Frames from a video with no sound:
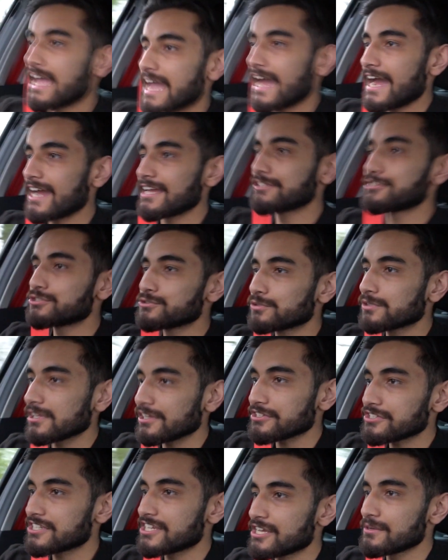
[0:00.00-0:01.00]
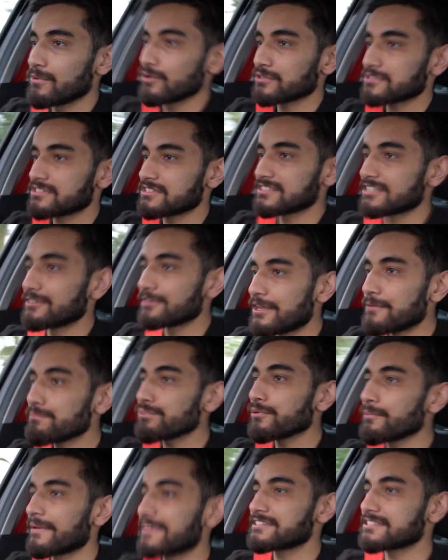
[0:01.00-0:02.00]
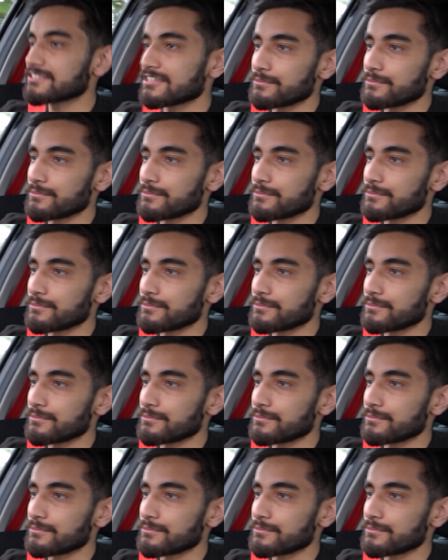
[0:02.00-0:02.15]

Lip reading: and dual clutch gearboxes, and implementing